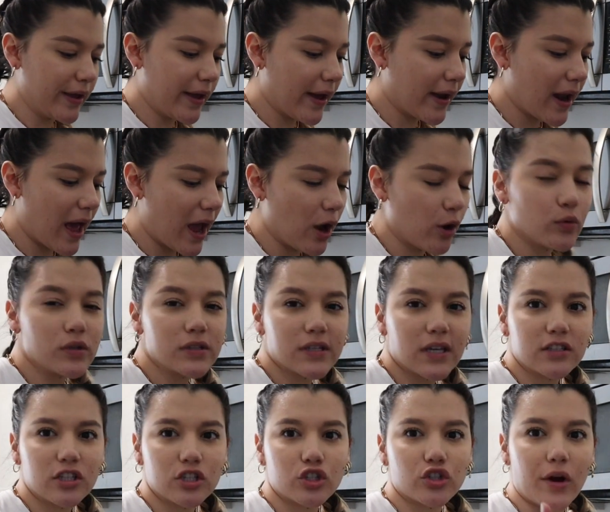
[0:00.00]
yet. I always
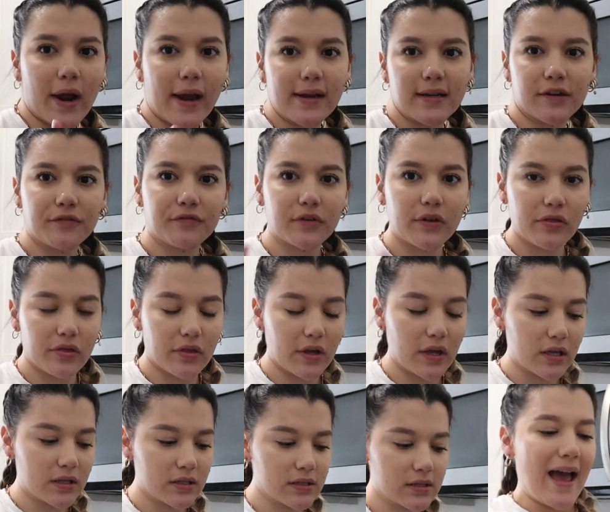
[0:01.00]
like to try different
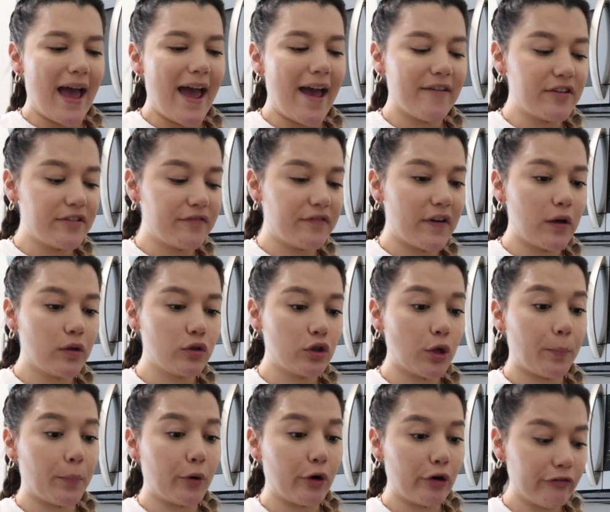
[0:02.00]
things. I haven't found the
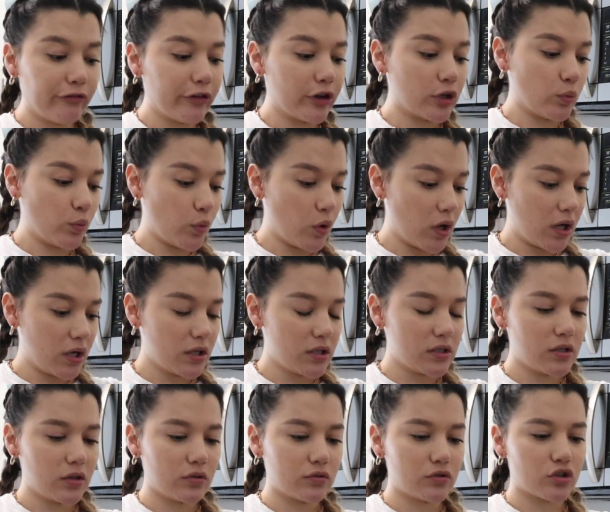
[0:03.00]
perfect one,
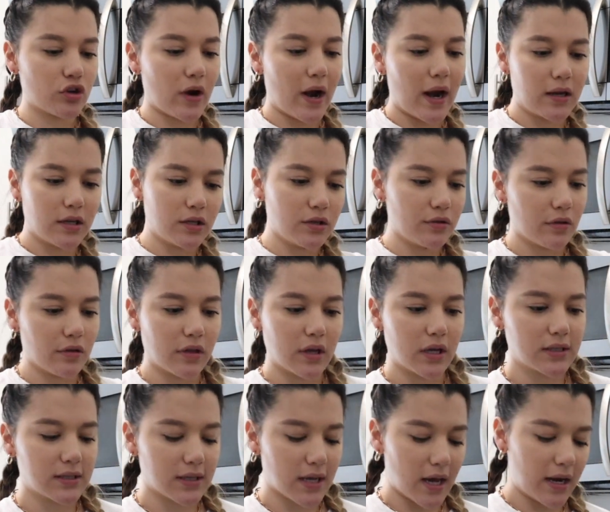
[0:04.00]
so trying new
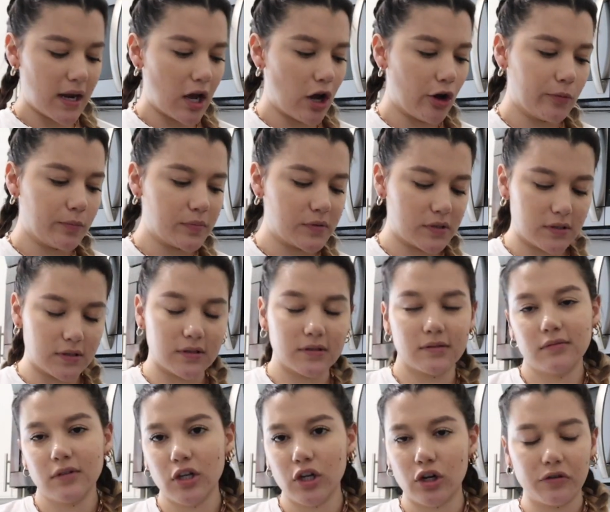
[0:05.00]
things kind of helps,
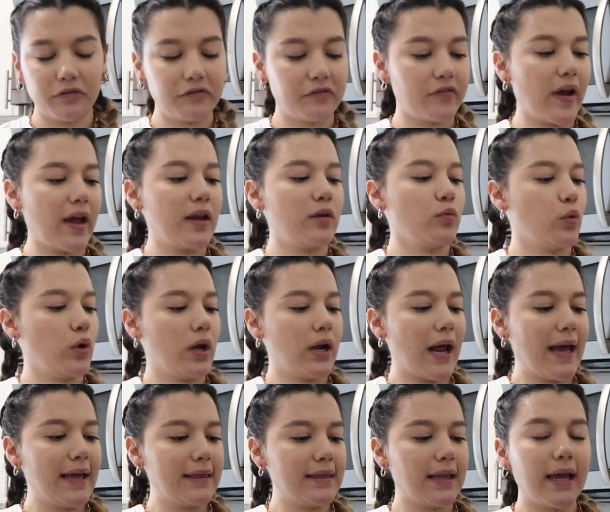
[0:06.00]
you know, find what
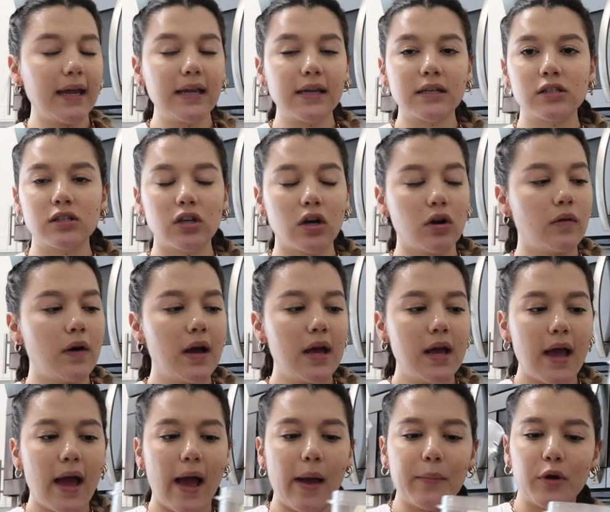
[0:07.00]
I like. So
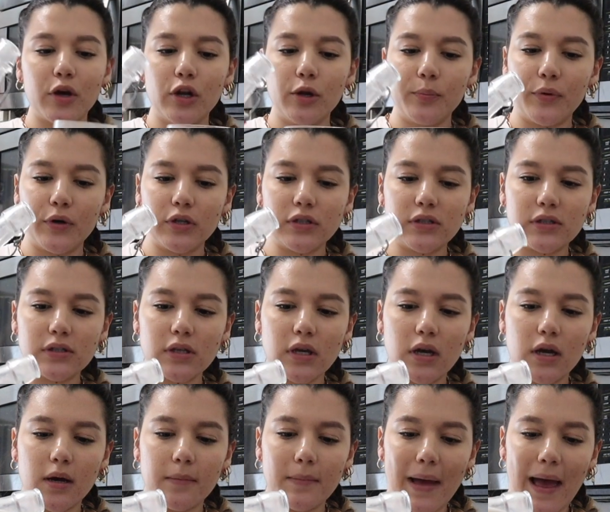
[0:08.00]
I'm gonna put
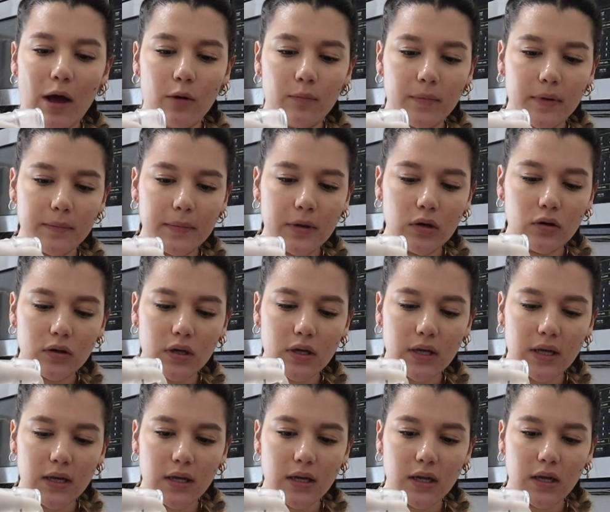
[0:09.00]
some almond milk
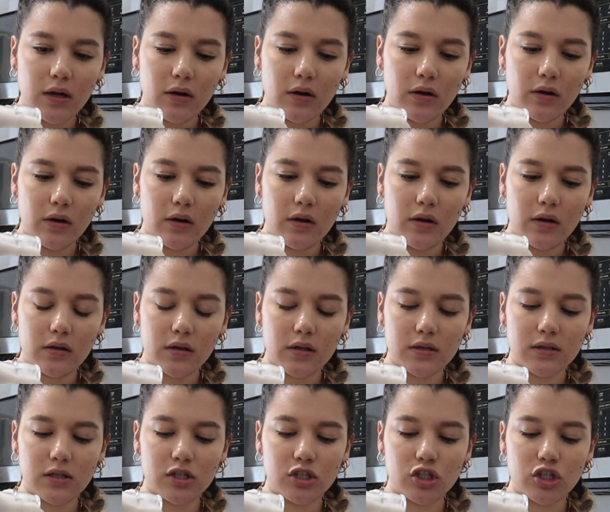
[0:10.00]
in here.
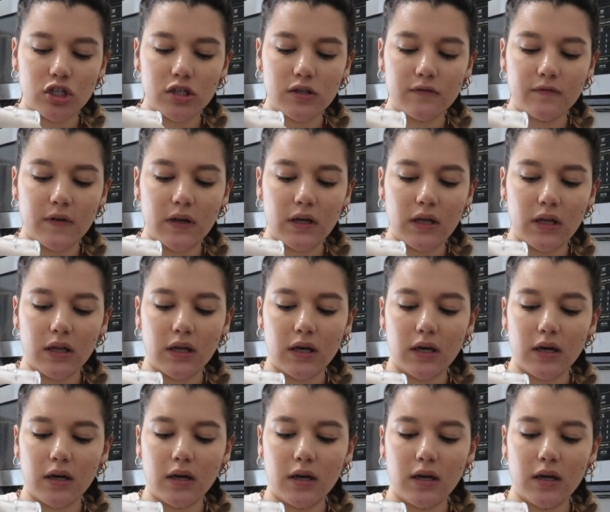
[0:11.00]
This is just
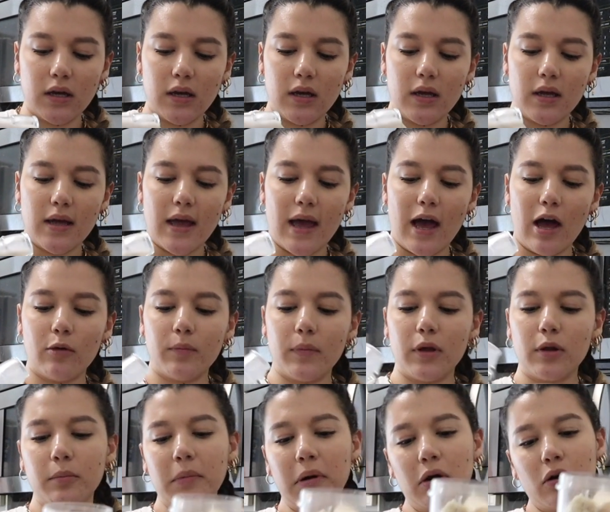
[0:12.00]
vanilla
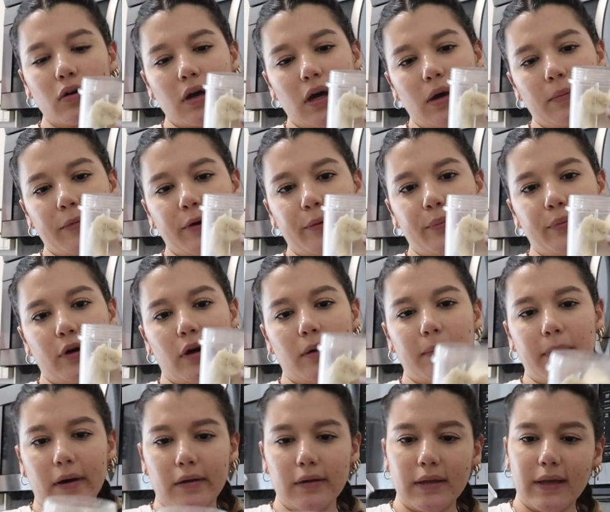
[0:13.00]
almond milk. I'm gonna put
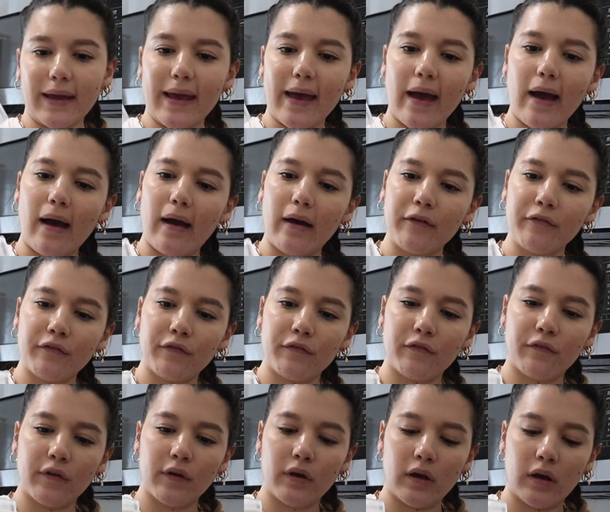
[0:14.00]
about like half.